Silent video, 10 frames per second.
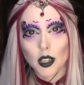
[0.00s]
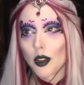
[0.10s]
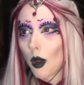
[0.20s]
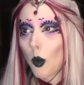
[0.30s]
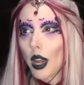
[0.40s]
You
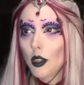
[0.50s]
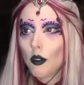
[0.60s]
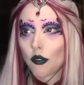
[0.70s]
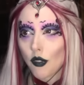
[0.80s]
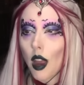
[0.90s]
know, when
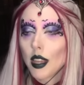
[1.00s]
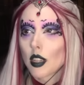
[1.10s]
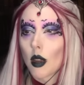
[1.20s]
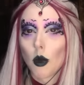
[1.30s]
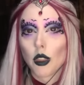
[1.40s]
you find
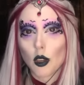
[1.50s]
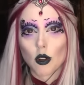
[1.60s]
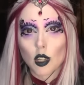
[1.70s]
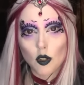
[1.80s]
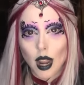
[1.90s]
someone that
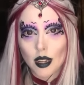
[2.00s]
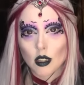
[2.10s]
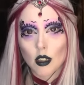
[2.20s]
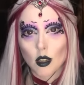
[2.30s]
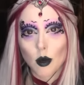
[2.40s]
you're
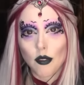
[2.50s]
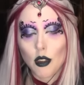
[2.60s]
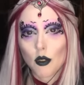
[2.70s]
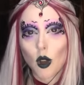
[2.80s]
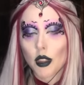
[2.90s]
attracted to, if
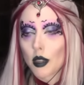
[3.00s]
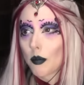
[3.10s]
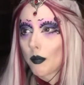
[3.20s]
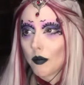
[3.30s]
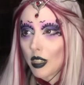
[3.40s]
you've got this
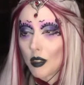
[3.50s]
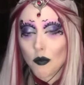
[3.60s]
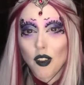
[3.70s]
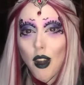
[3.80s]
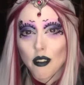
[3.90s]

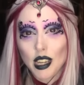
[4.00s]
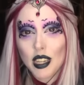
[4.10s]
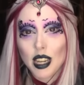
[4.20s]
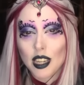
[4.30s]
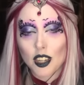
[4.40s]
very
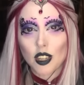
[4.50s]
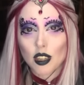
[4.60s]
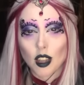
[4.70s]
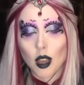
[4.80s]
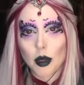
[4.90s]
niche,
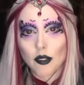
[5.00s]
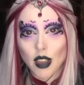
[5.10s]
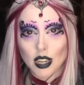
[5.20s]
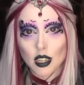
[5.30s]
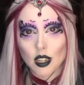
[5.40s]
disturbing
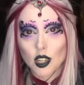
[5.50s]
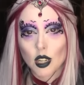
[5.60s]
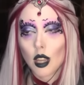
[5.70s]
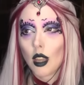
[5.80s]
fetish,